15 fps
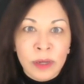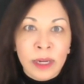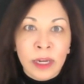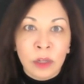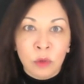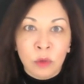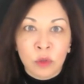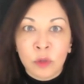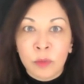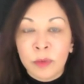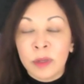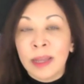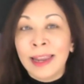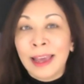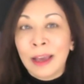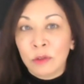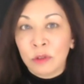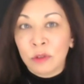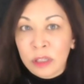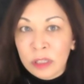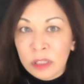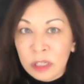in order to be allowed to
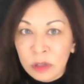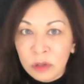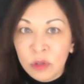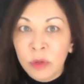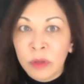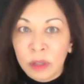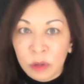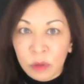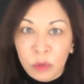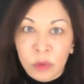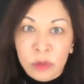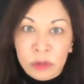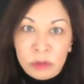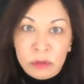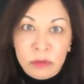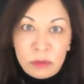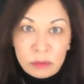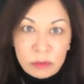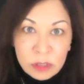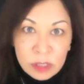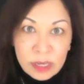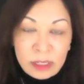continue doing the course,
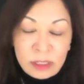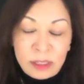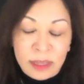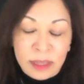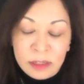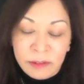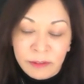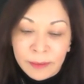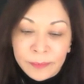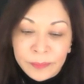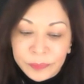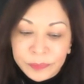to get to the end of it.